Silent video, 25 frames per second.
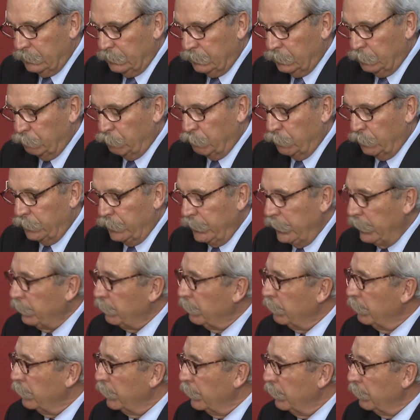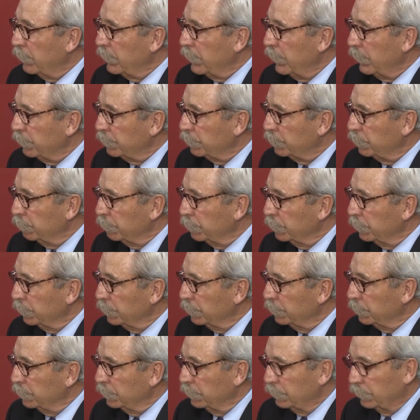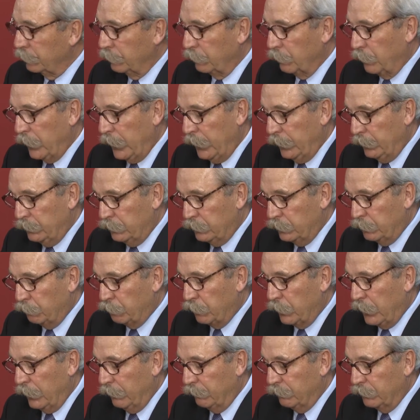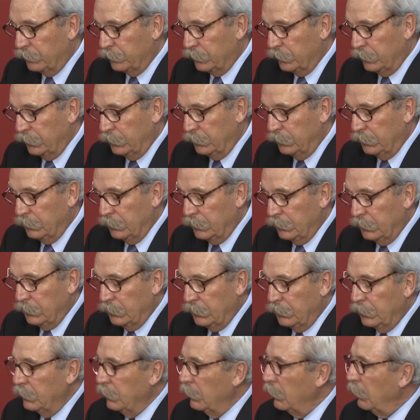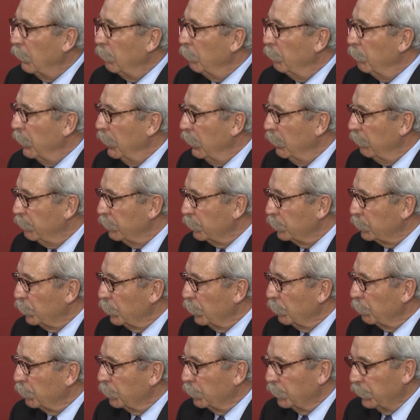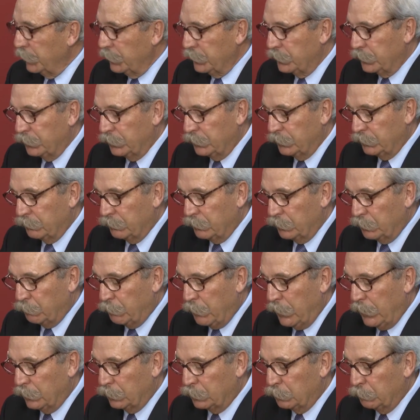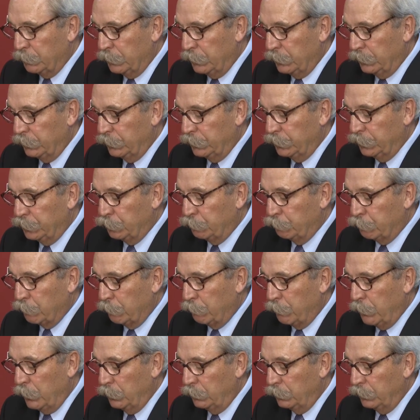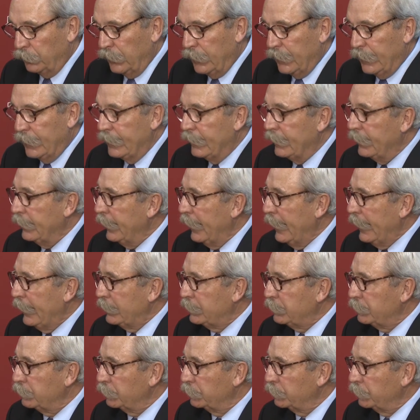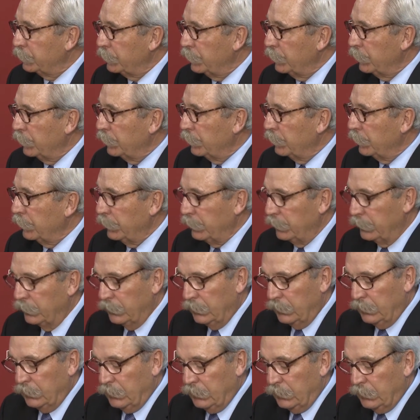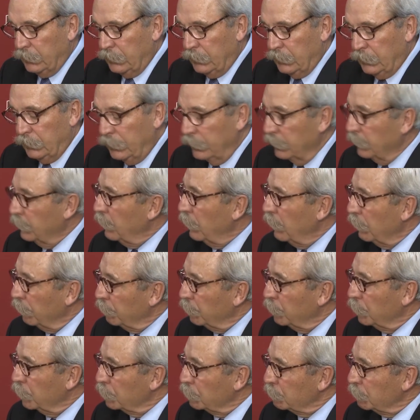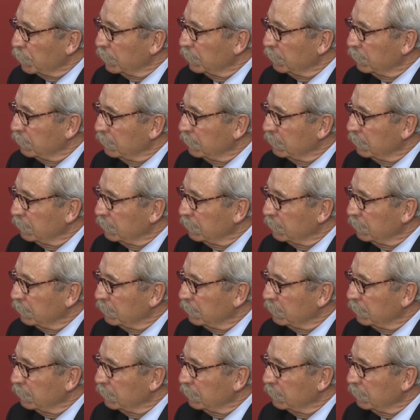to protect their customers' rights to privacy above the corporation's responsibilities to promote national security and law enforcement?